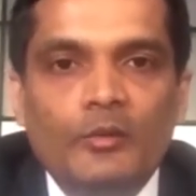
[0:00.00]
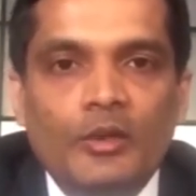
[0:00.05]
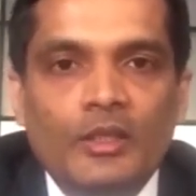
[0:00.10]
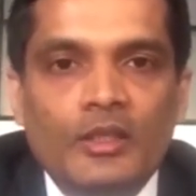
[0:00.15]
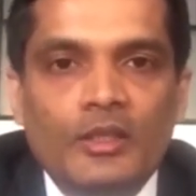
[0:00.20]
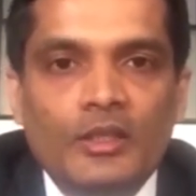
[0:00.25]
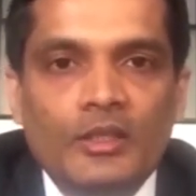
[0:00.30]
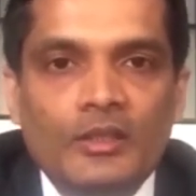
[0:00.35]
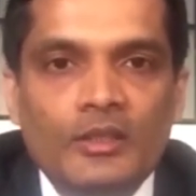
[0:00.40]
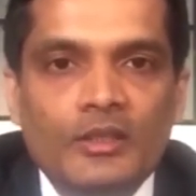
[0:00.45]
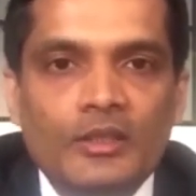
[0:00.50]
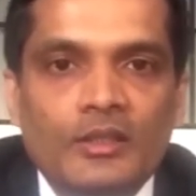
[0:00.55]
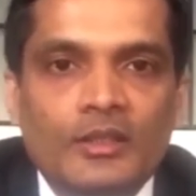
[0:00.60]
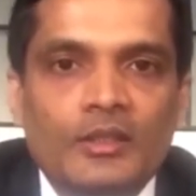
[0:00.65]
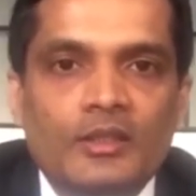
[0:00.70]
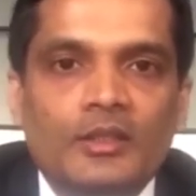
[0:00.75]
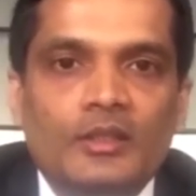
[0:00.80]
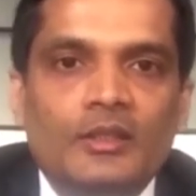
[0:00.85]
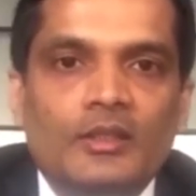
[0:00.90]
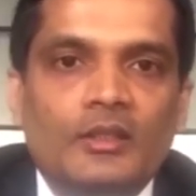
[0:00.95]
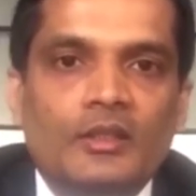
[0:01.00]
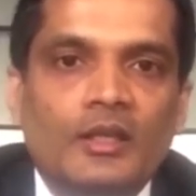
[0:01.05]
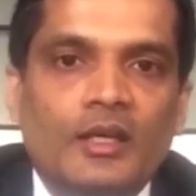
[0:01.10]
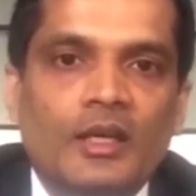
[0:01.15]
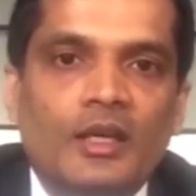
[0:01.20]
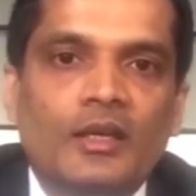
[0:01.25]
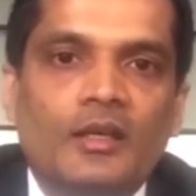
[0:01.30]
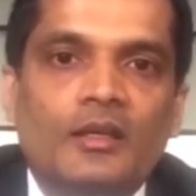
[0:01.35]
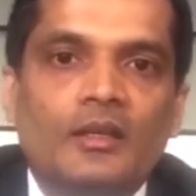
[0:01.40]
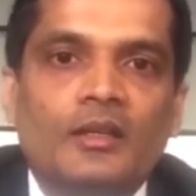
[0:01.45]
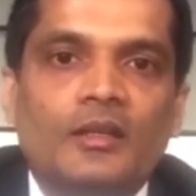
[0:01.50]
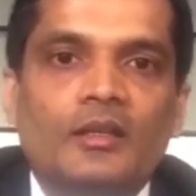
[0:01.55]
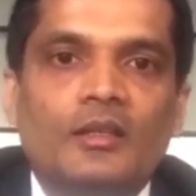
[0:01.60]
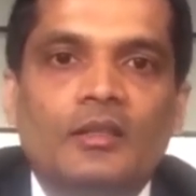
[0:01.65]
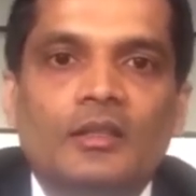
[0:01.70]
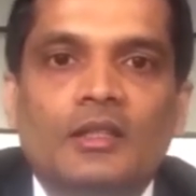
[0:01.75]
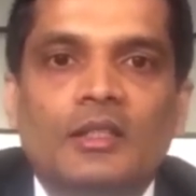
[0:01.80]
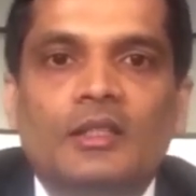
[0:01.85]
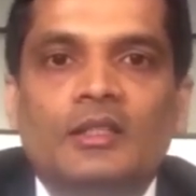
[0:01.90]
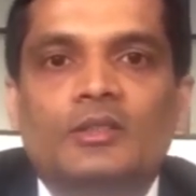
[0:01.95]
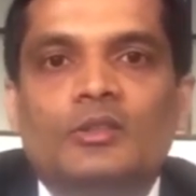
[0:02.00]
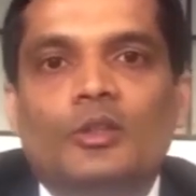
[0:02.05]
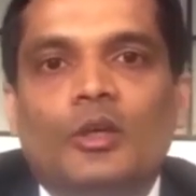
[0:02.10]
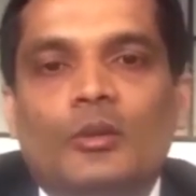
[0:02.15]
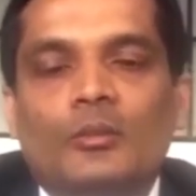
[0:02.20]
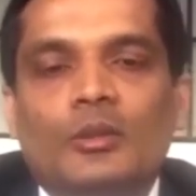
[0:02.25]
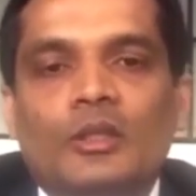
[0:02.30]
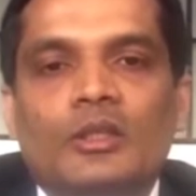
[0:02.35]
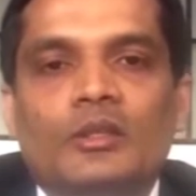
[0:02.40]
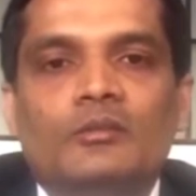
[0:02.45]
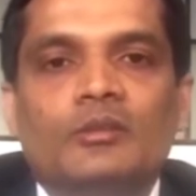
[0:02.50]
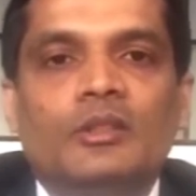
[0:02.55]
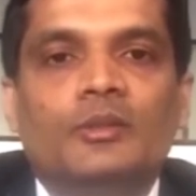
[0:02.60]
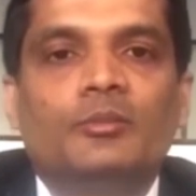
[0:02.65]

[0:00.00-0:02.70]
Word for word: we can take extra precautions so that it is